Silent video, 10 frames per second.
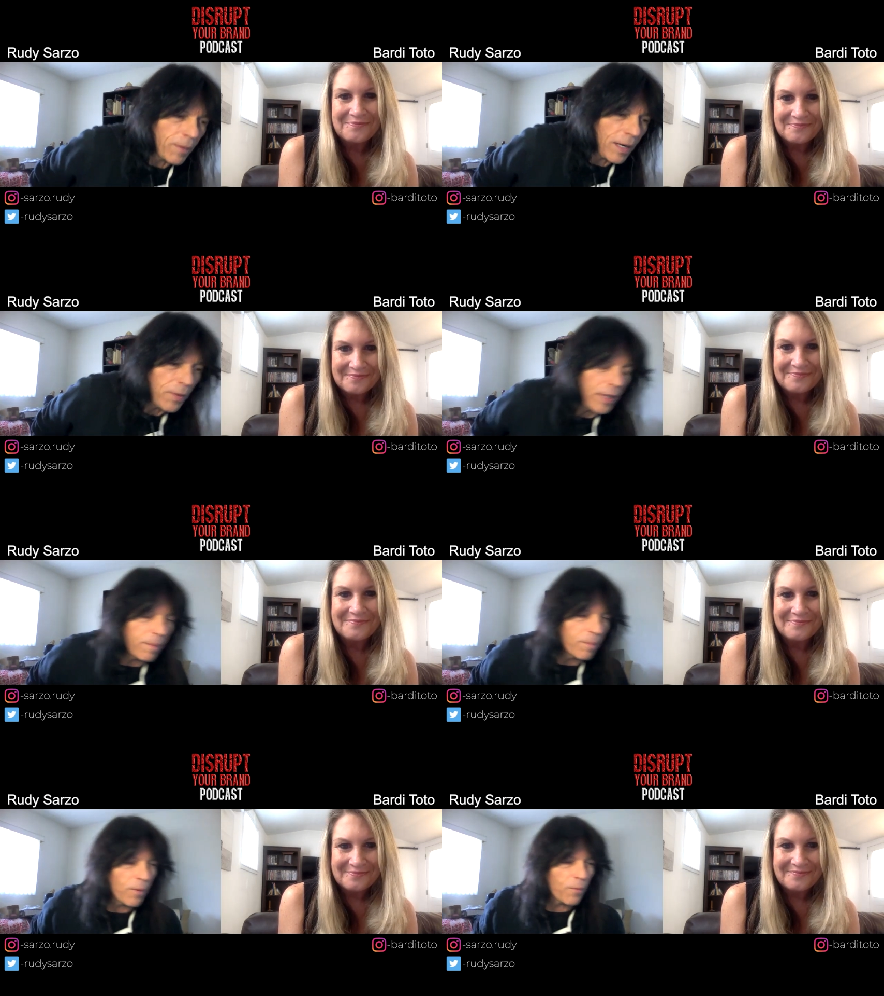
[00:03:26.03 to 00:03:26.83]
Speaker 1: I think
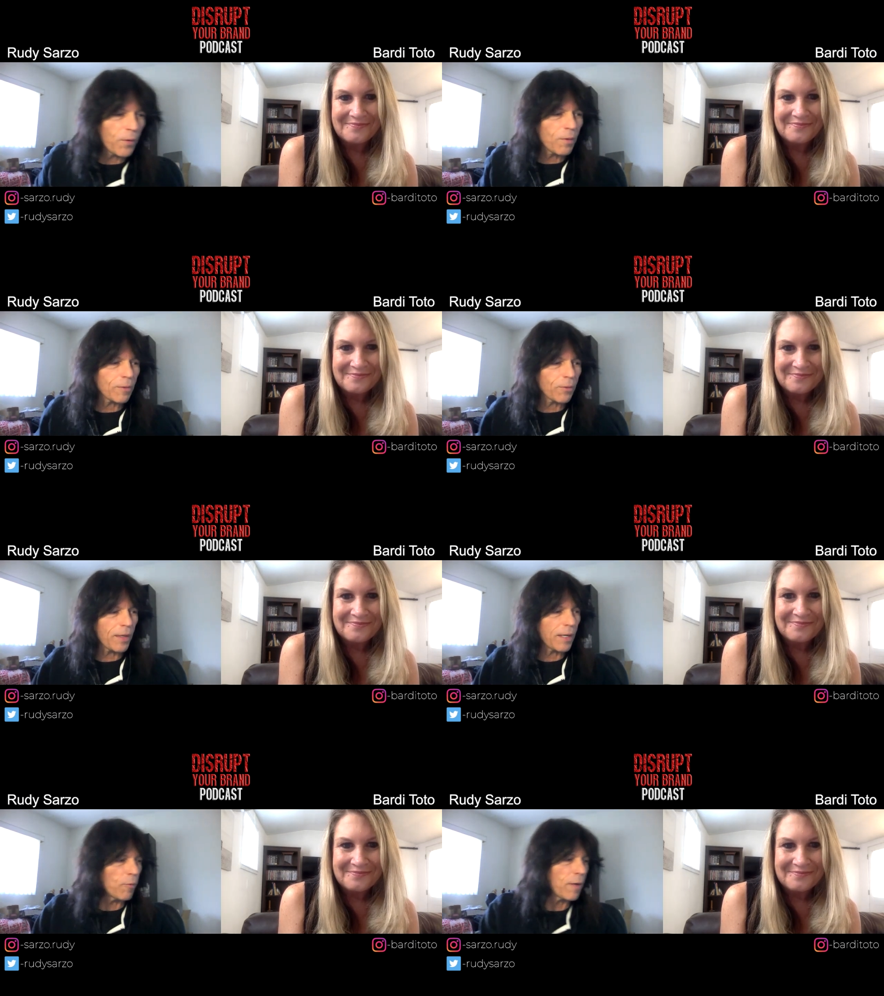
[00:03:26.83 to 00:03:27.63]
I'm the furthest
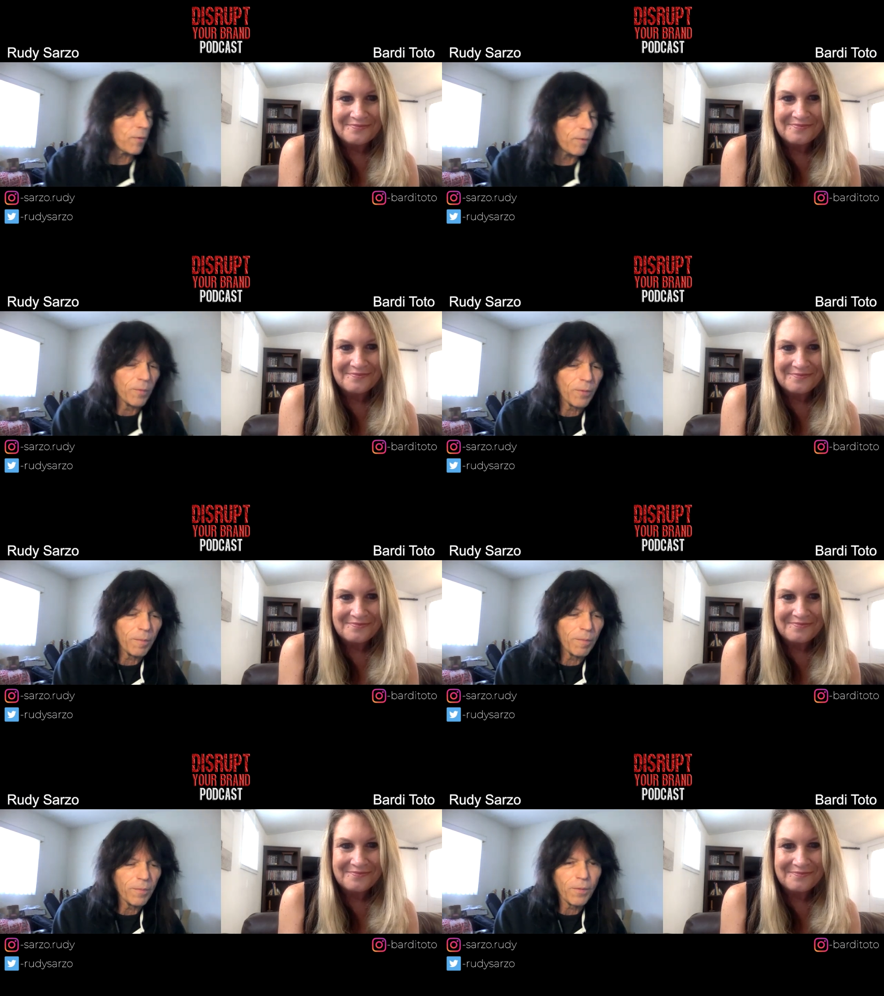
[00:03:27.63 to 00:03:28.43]
thing away from
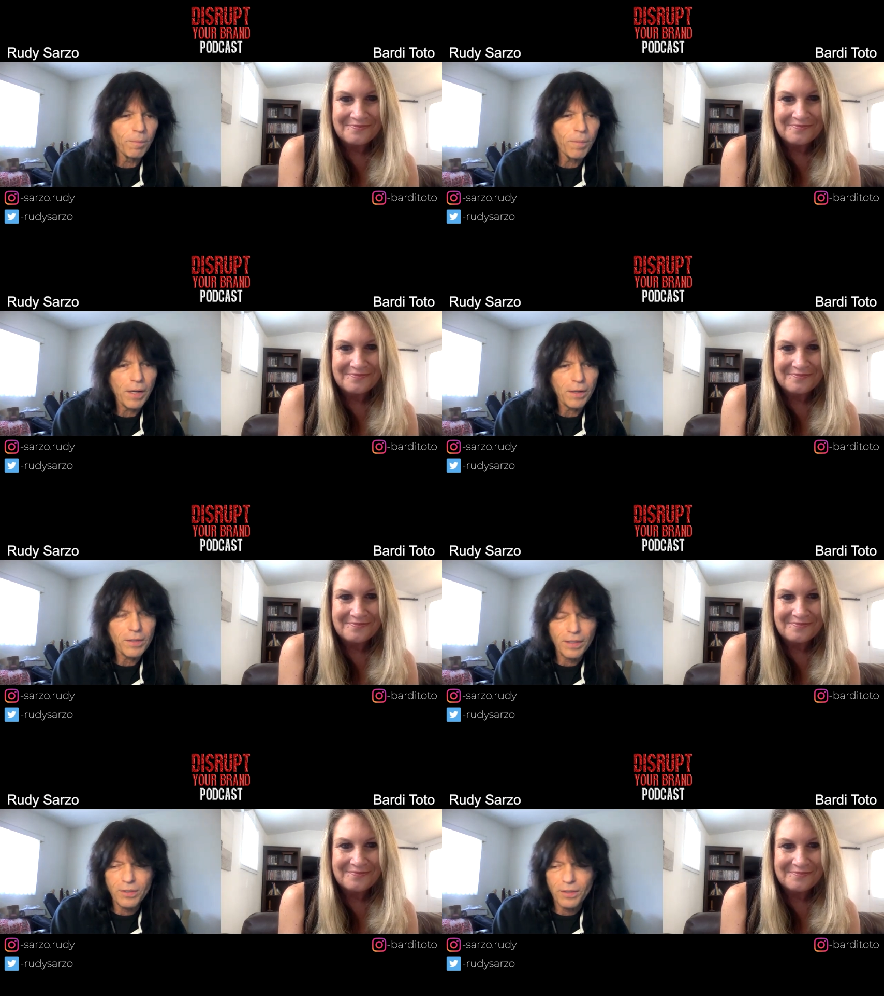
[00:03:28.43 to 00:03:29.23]

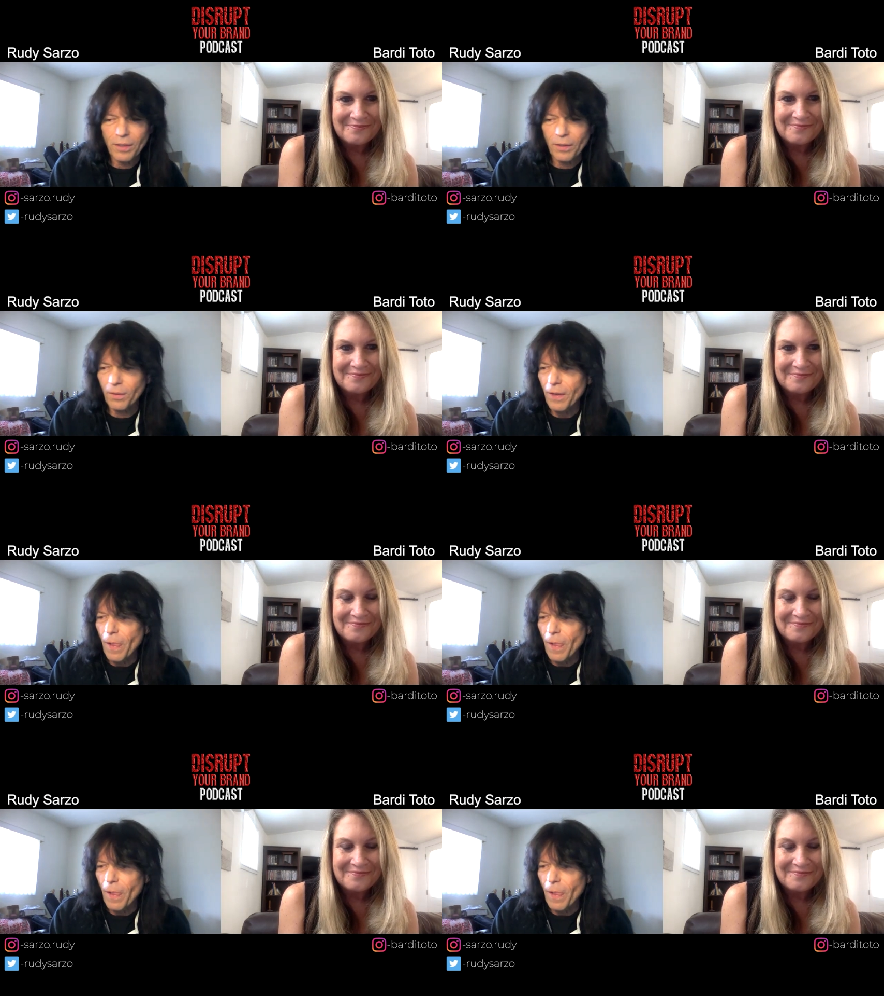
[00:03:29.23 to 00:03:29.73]
politics, you know.